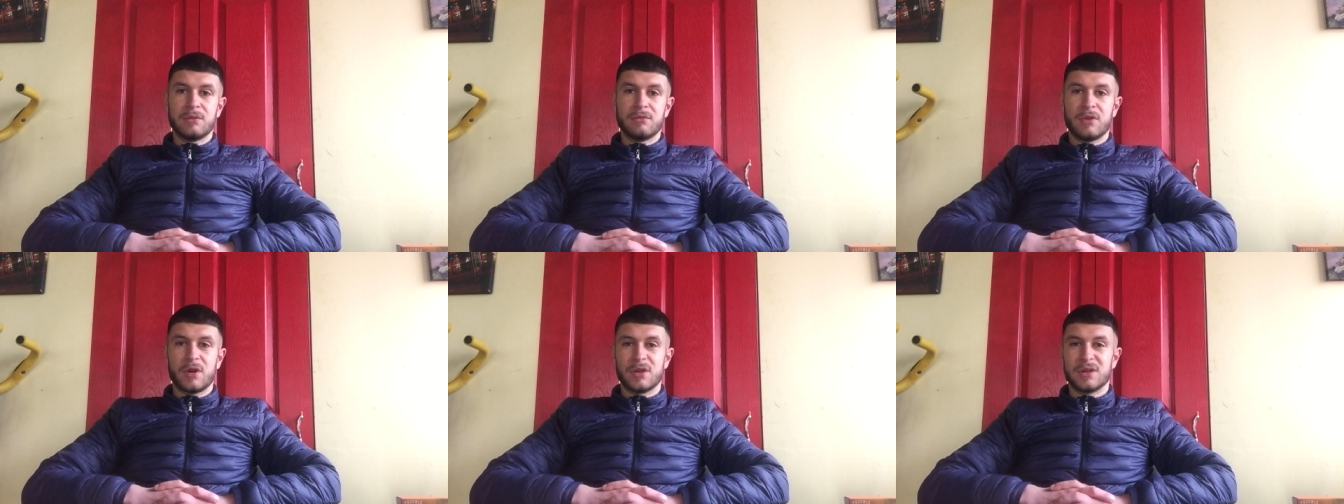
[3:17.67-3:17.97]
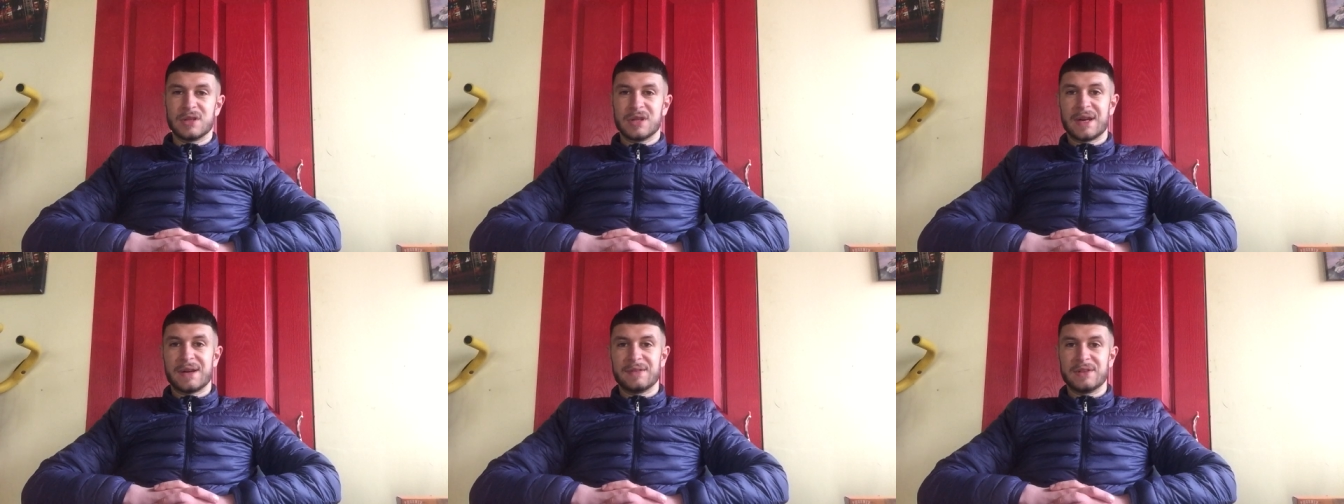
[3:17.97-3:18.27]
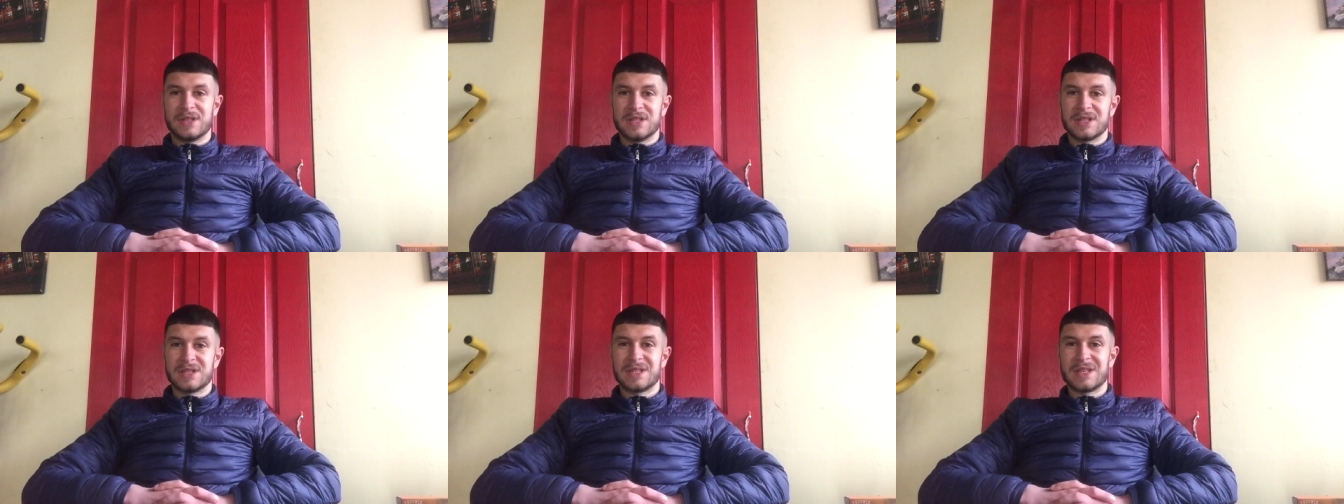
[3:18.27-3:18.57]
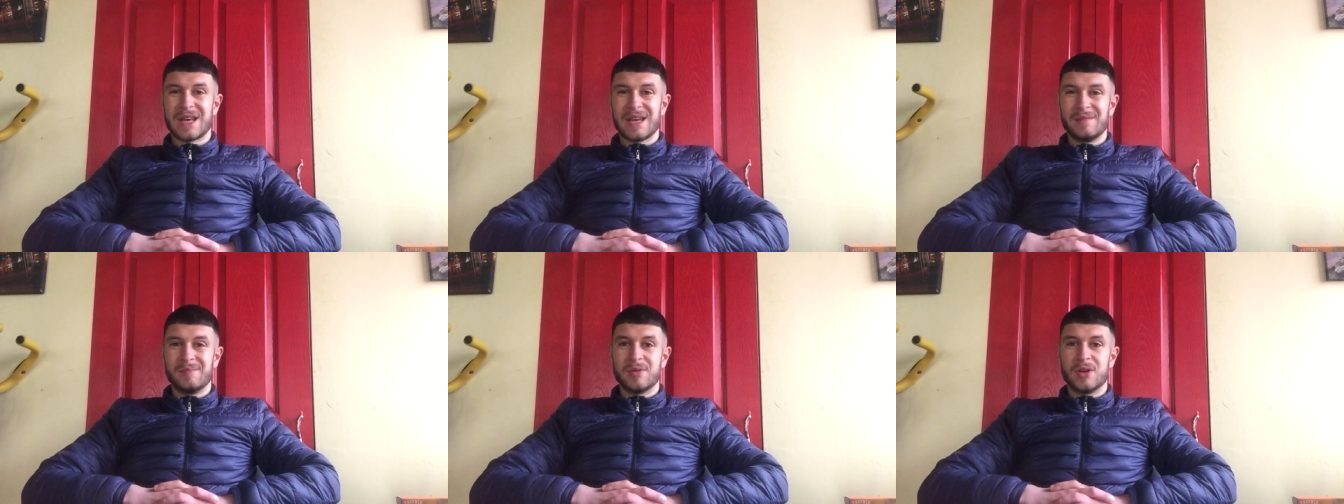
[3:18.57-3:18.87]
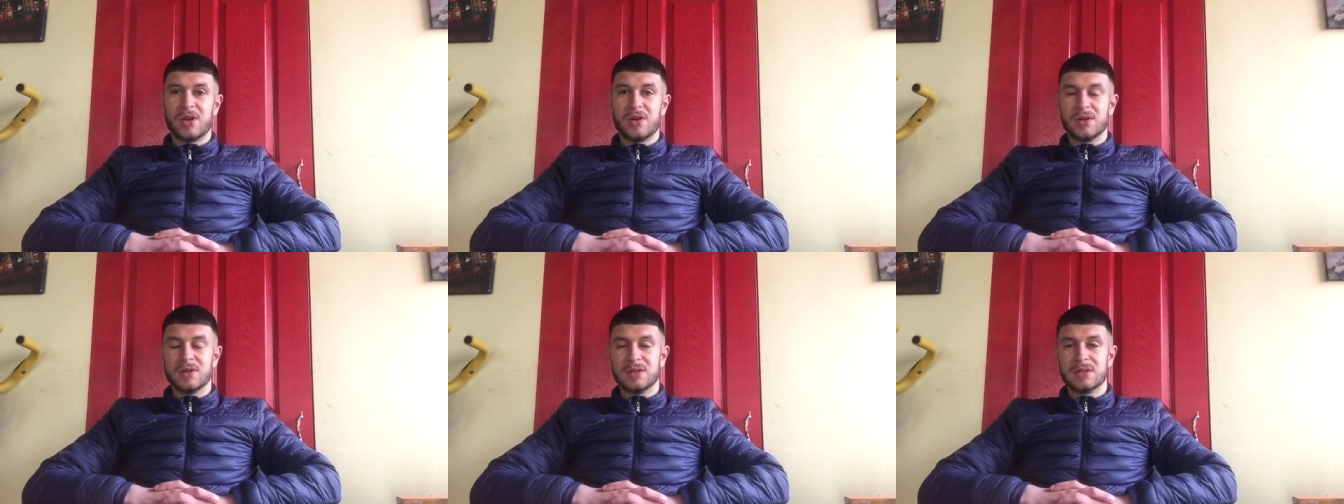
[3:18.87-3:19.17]
rather than having to
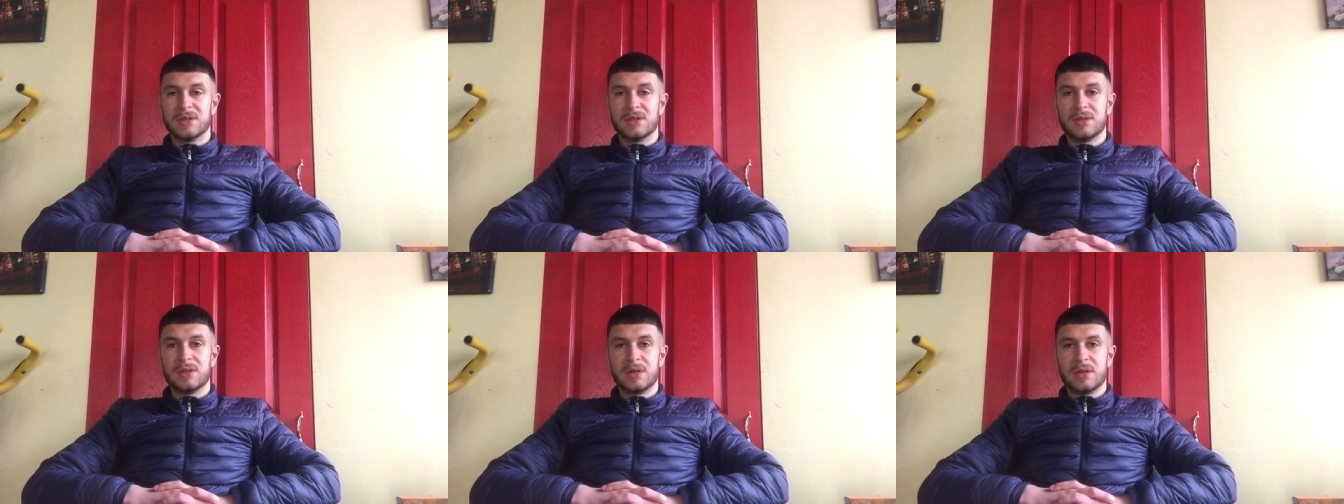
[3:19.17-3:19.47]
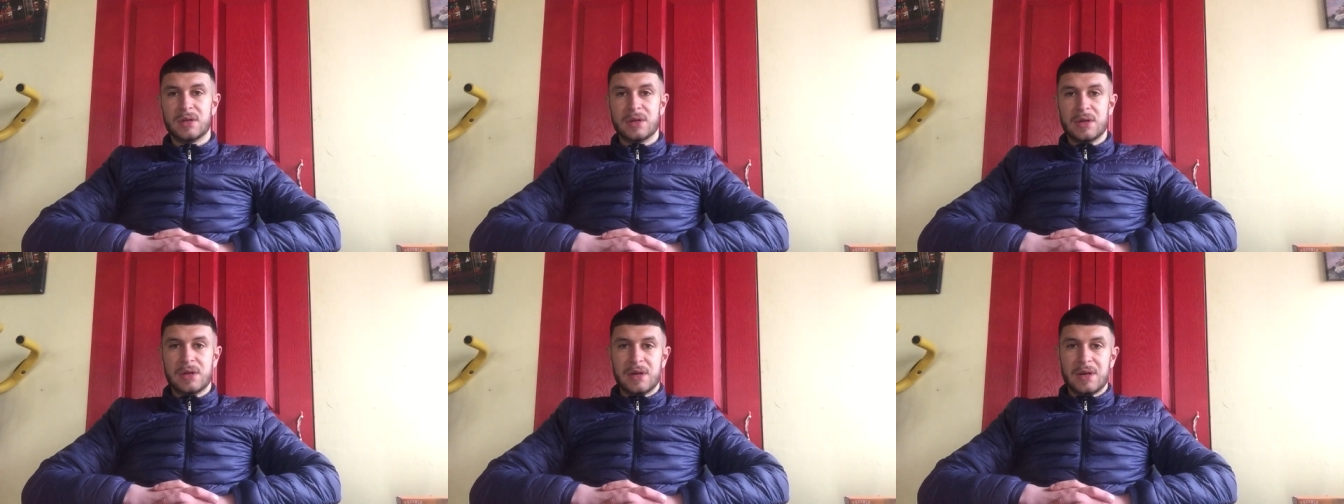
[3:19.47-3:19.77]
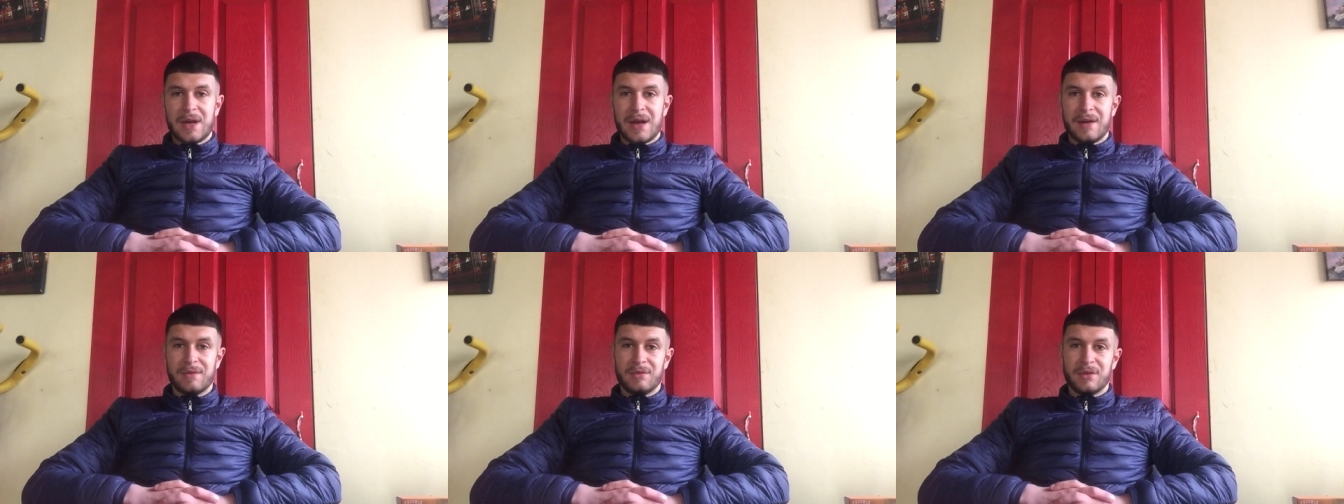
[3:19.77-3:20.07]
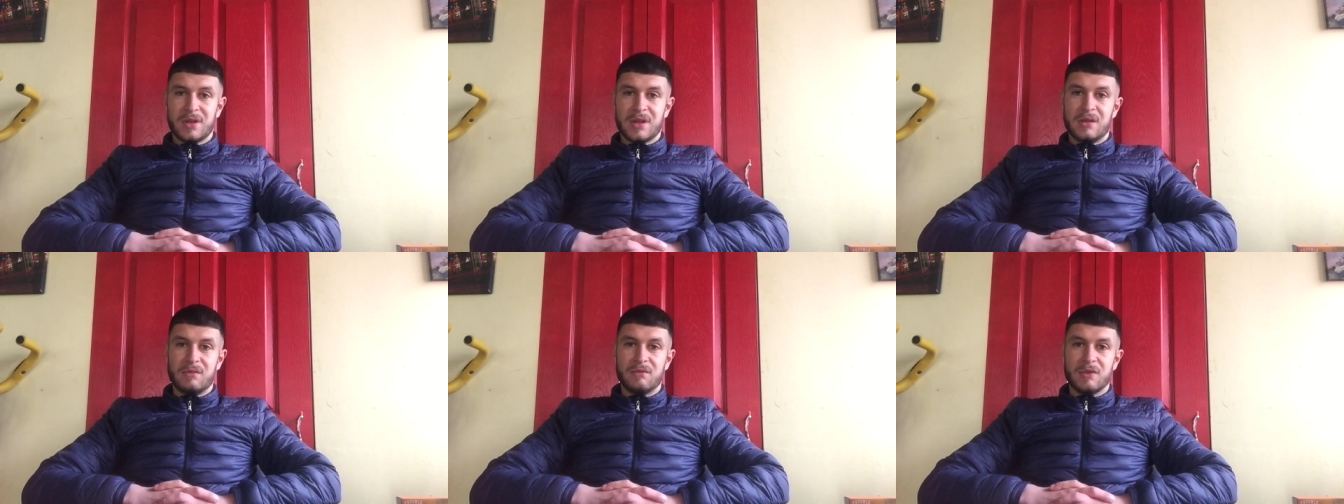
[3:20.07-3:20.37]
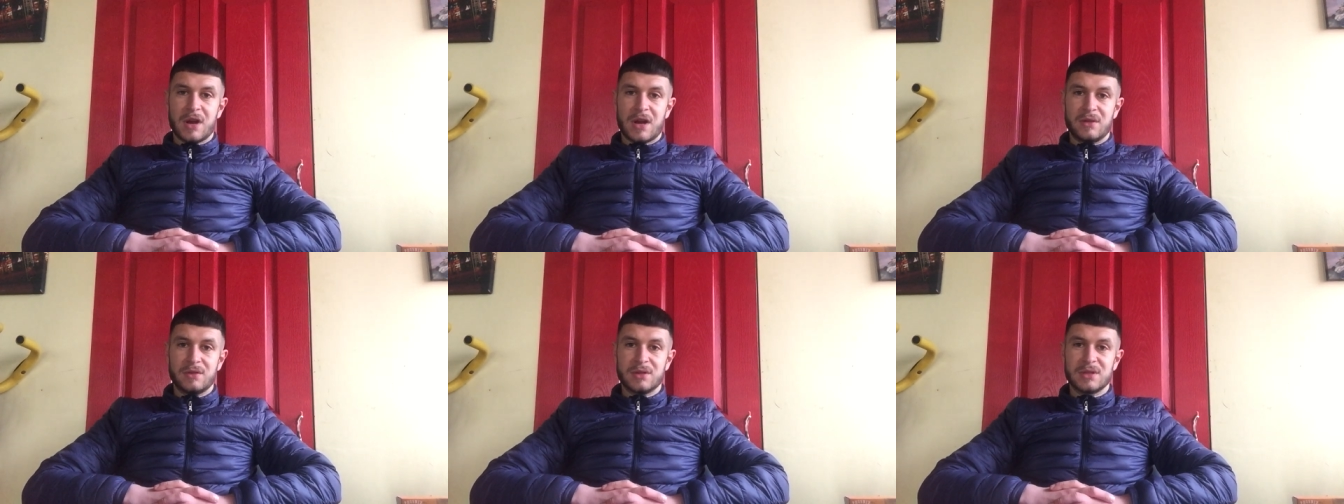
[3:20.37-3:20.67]
stabilise everything
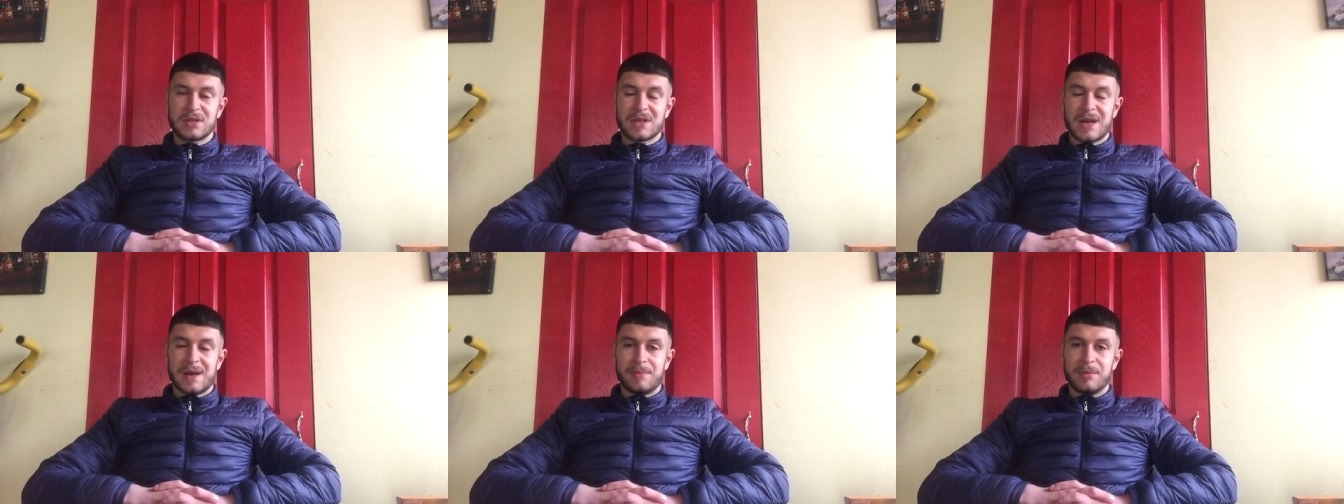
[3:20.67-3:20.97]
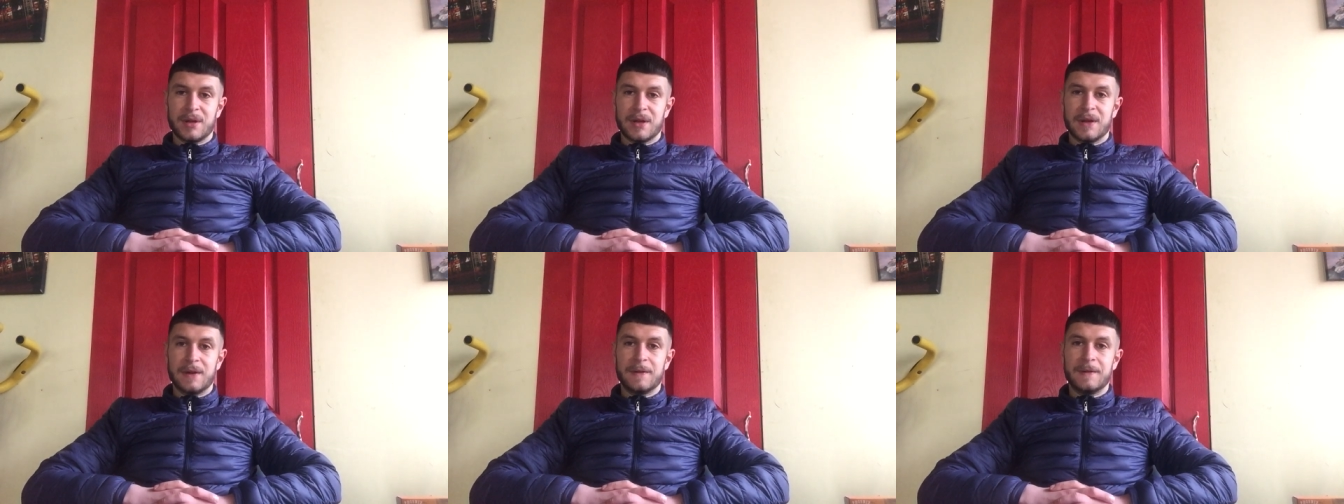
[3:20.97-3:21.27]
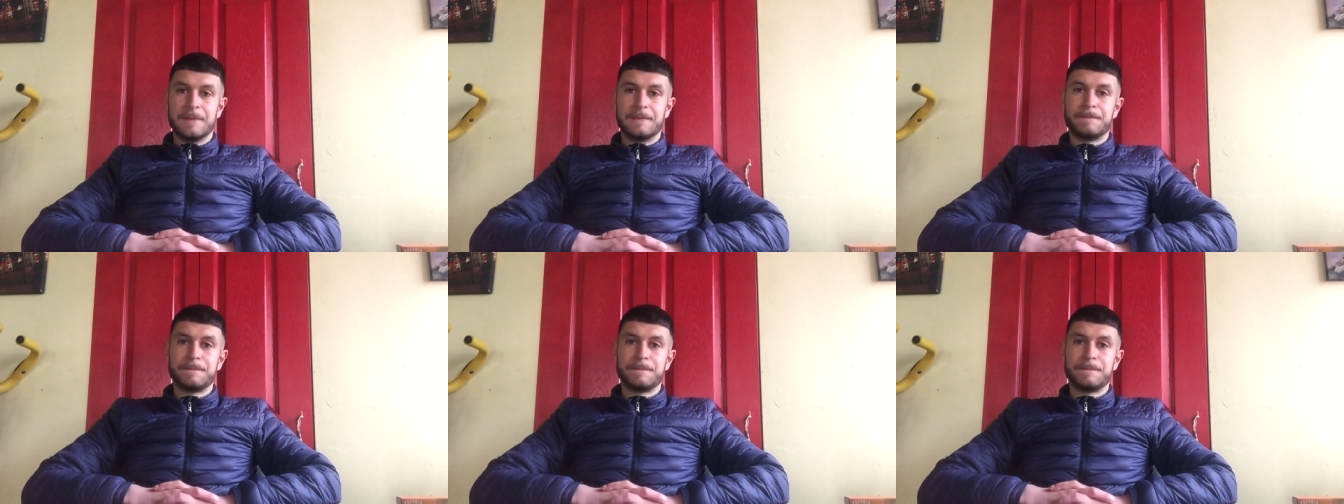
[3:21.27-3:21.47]
around the scapula.